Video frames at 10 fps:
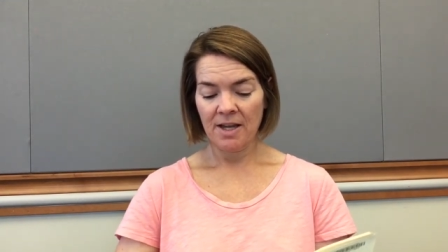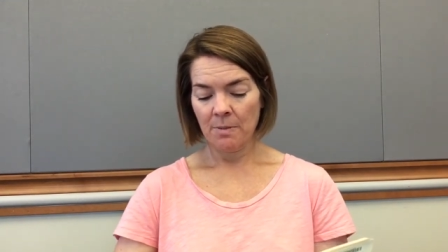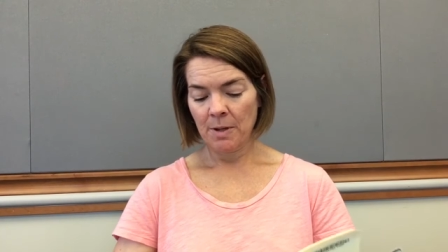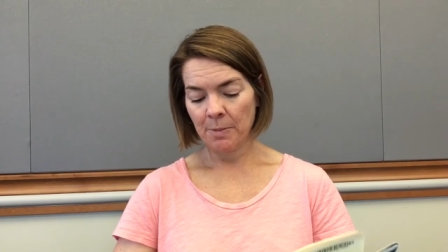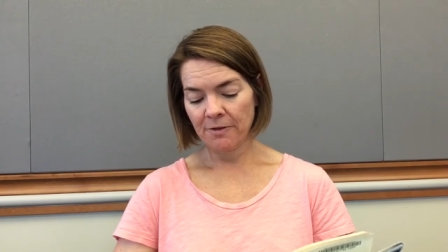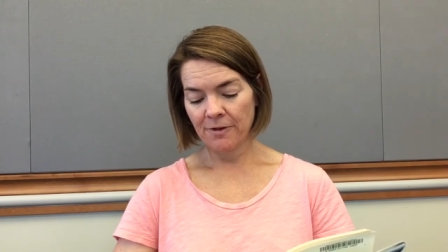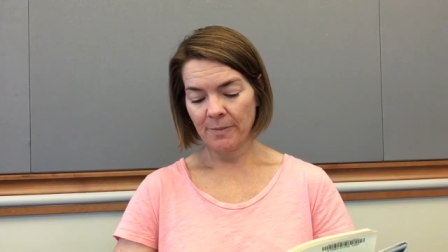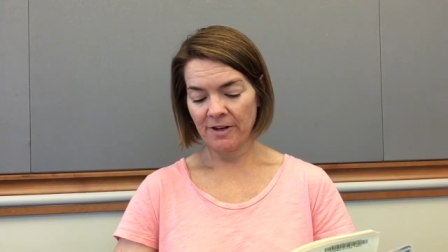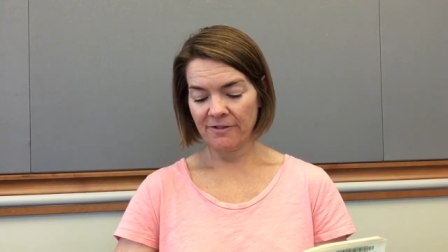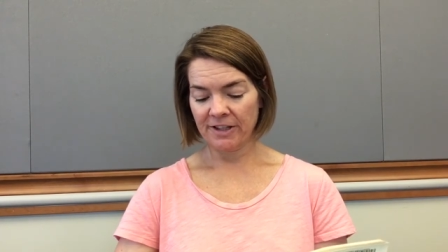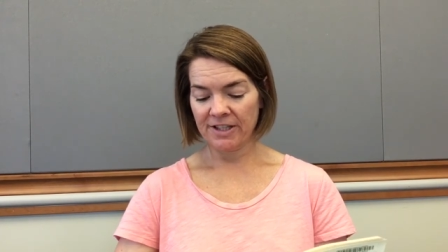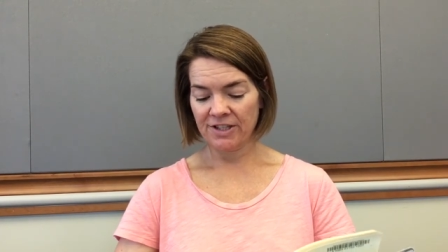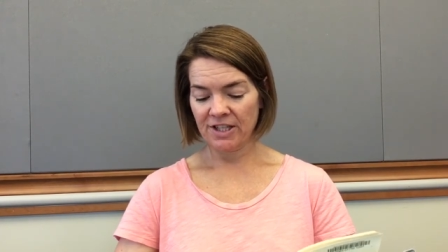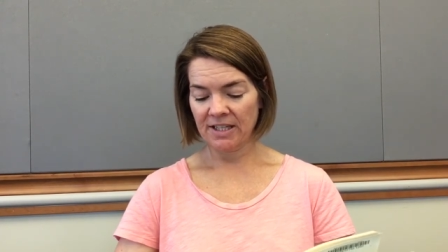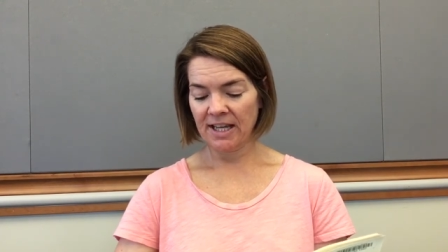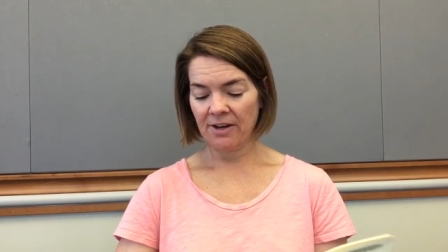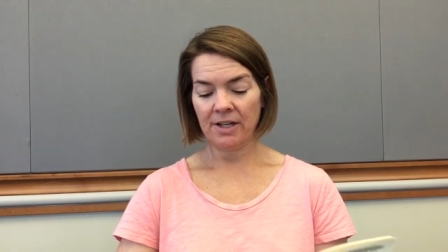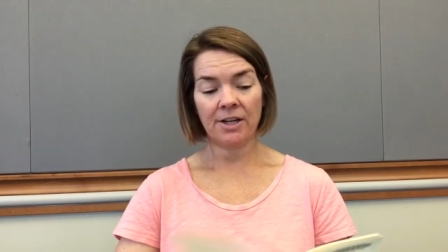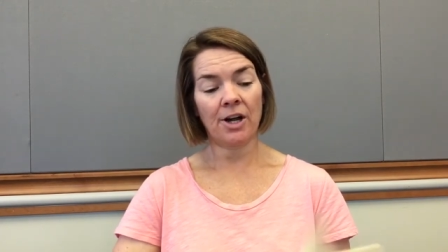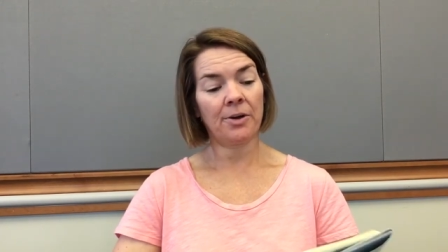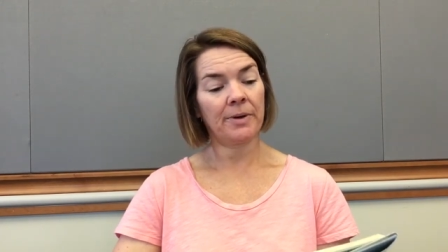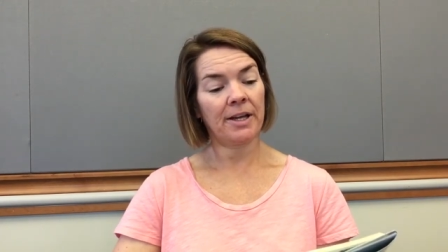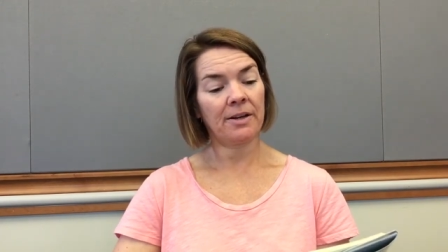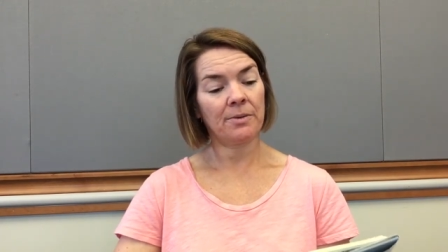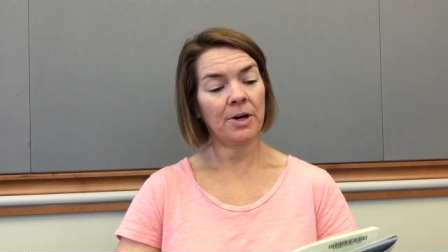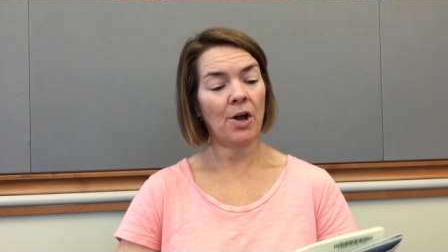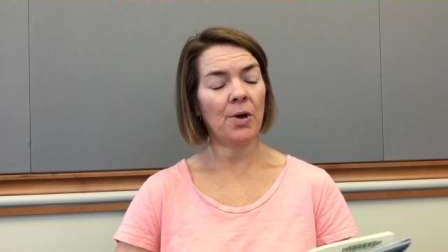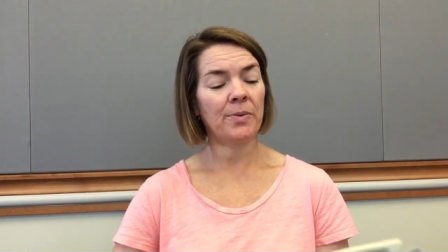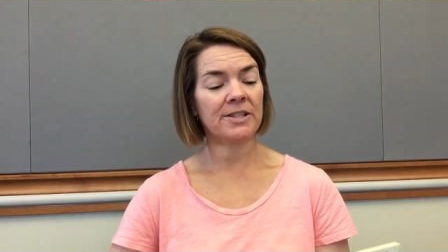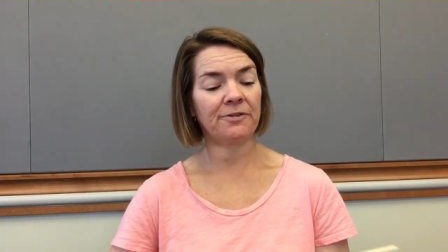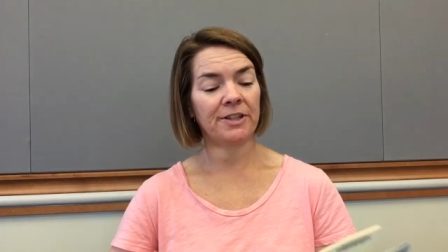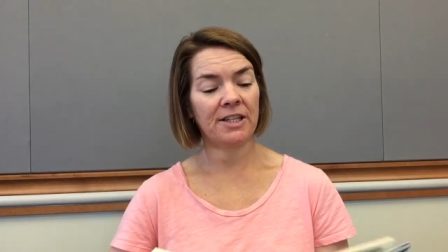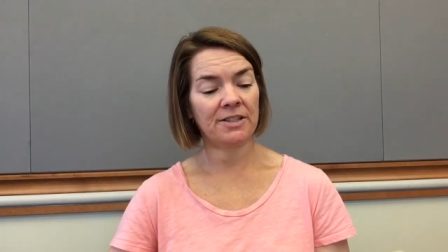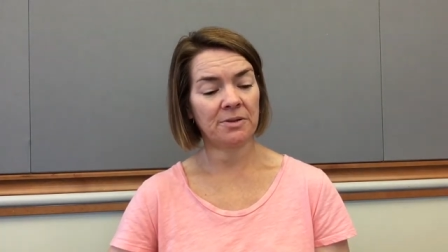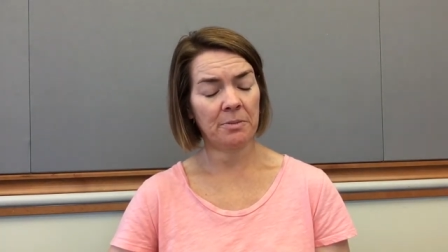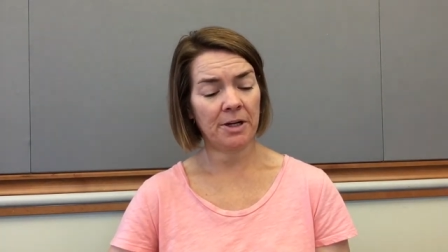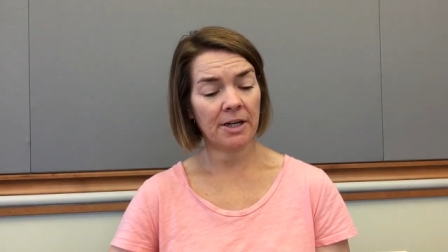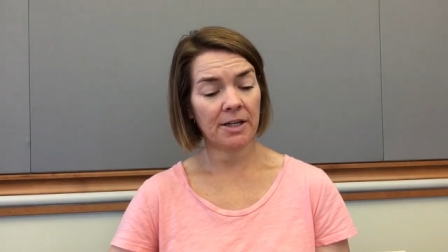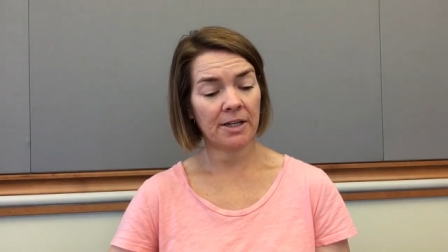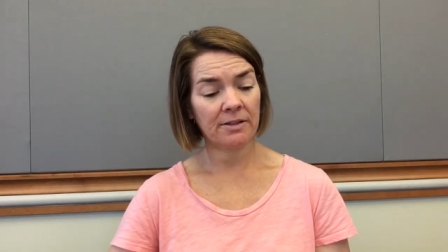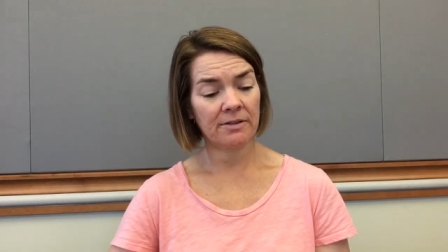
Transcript: People from their village in County Galway were always fleeing to America.